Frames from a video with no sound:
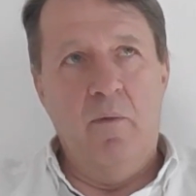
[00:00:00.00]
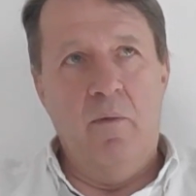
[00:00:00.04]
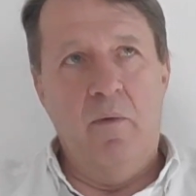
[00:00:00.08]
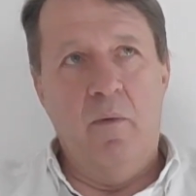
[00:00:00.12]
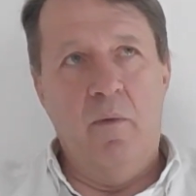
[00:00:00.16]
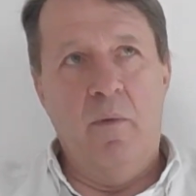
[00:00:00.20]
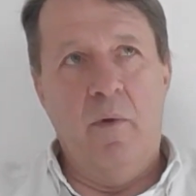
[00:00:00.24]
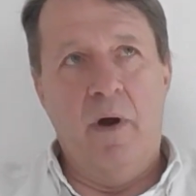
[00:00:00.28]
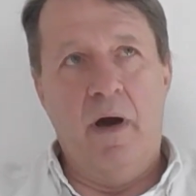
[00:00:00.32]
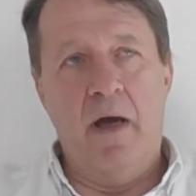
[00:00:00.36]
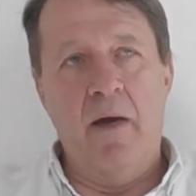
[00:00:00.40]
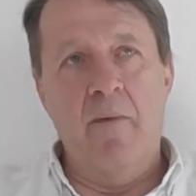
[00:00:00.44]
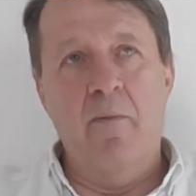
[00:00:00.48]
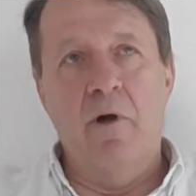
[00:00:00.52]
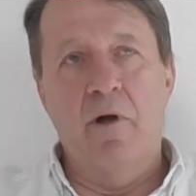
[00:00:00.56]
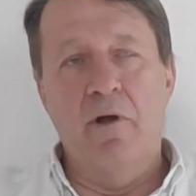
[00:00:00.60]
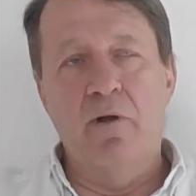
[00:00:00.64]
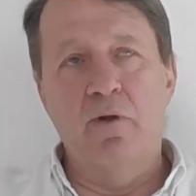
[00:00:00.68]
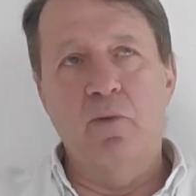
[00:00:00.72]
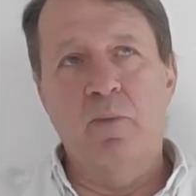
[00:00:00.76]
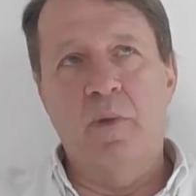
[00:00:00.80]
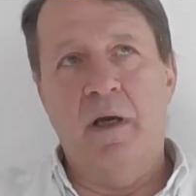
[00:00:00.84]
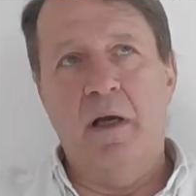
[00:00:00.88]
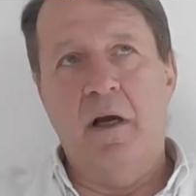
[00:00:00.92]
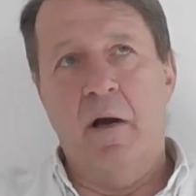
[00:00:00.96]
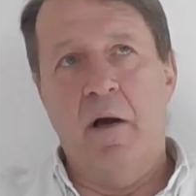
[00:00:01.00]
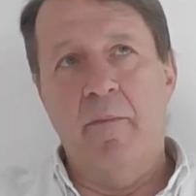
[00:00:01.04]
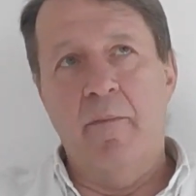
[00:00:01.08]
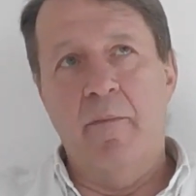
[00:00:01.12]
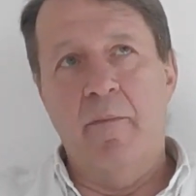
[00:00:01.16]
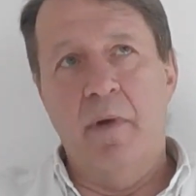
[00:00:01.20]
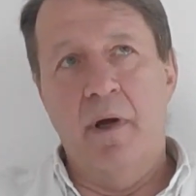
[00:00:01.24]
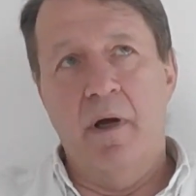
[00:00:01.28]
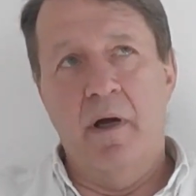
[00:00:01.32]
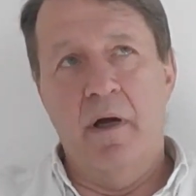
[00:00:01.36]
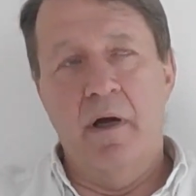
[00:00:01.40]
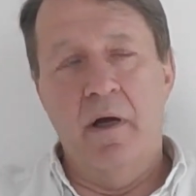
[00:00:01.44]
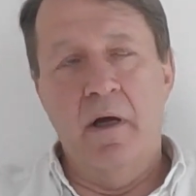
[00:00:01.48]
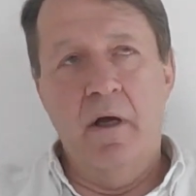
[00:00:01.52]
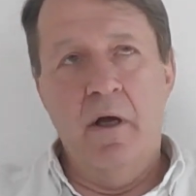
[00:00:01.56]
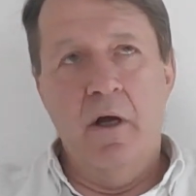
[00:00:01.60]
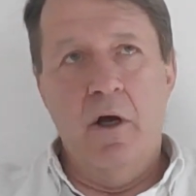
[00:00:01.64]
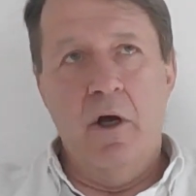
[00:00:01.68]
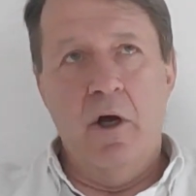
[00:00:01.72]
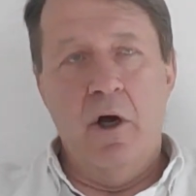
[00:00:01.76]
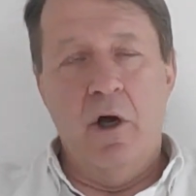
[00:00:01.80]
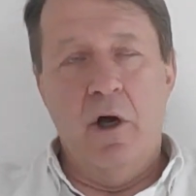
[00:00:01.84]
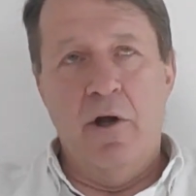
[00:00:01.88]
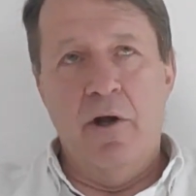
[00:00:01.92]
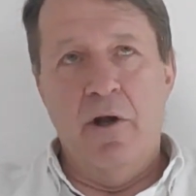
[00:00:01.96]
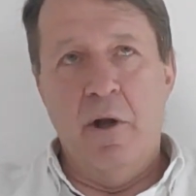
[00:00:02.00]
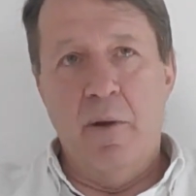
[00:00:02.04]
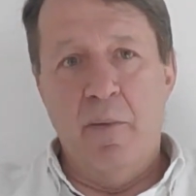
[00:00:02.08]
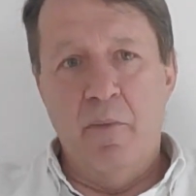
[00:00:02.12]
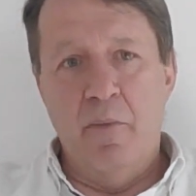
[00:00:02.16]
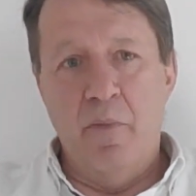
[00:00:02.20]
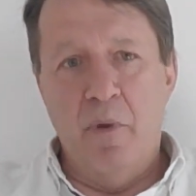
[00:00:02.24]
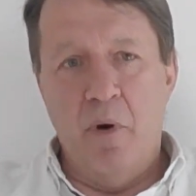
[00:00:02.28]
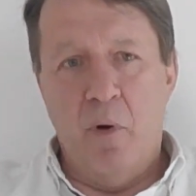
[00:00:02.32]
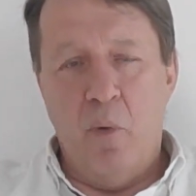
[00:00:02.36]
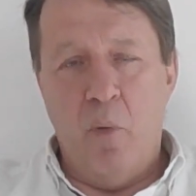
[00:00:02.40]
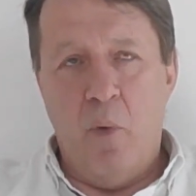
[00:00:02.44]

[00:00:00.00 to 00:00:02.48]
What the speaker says: were able to become number